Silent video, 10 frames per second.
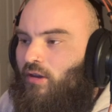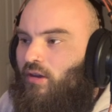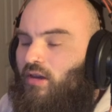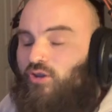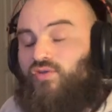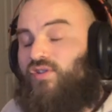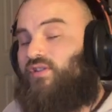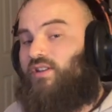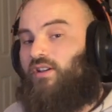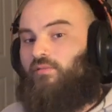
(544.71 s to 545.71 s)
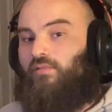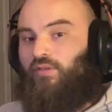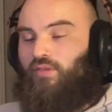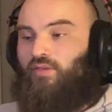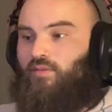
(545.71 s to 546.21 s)
interesting
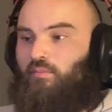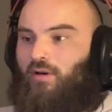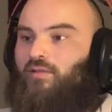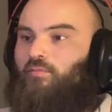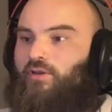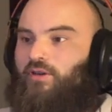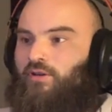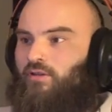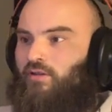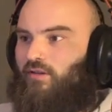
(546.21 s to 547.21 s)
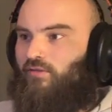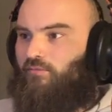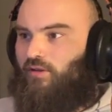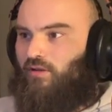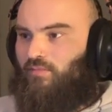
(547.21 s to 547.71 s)
with the mod wheel if
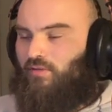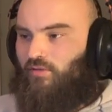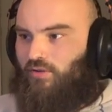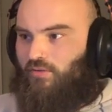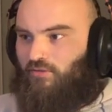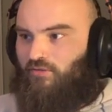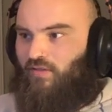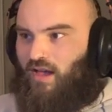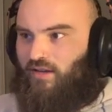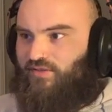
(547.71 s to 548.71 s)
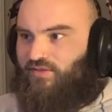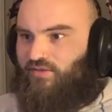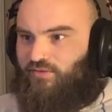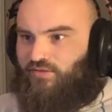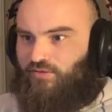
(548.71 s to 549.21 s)
we come over to effects.
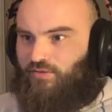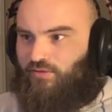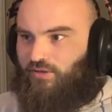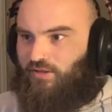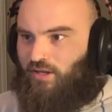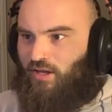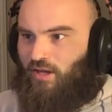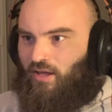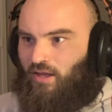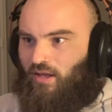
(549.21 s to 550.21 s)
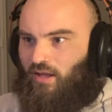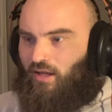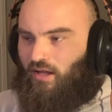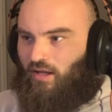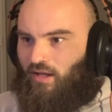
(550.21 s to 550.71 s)
So certainly,
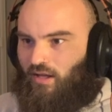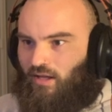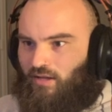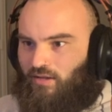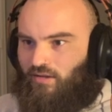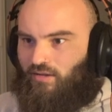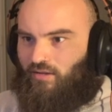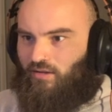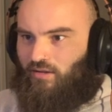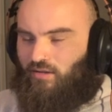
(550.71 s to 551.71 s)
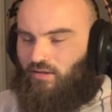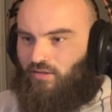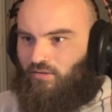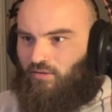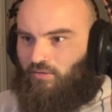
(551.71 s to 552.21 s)

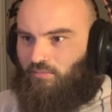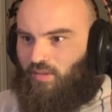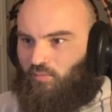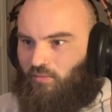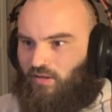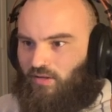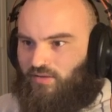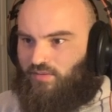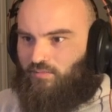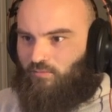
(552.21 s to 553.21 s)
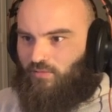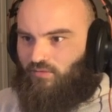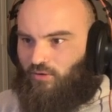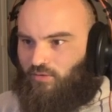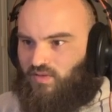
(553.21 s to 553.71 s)
maybe we could get some
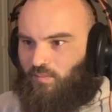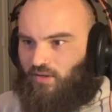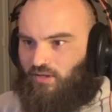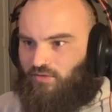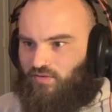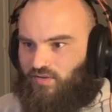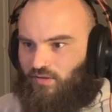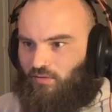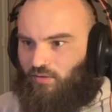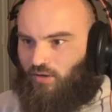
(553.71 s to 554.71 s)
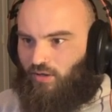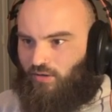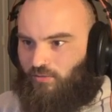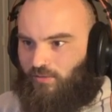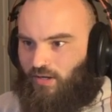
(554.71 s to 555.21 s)
reverb, something interesting going
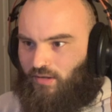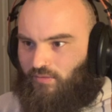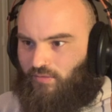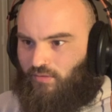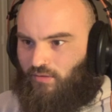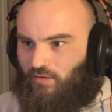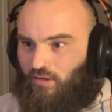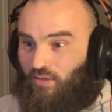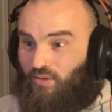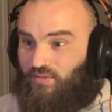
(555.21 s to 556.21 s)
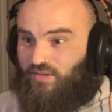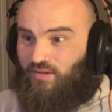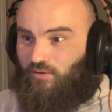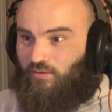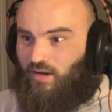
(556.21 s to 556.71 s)
on, creative.
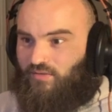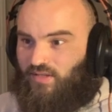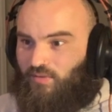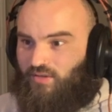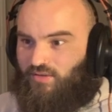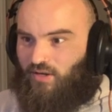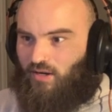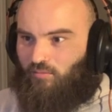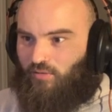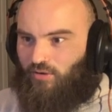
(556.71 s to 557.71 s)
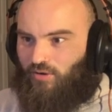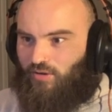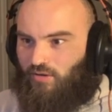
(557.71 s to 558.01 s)
Some of these are kind of weird.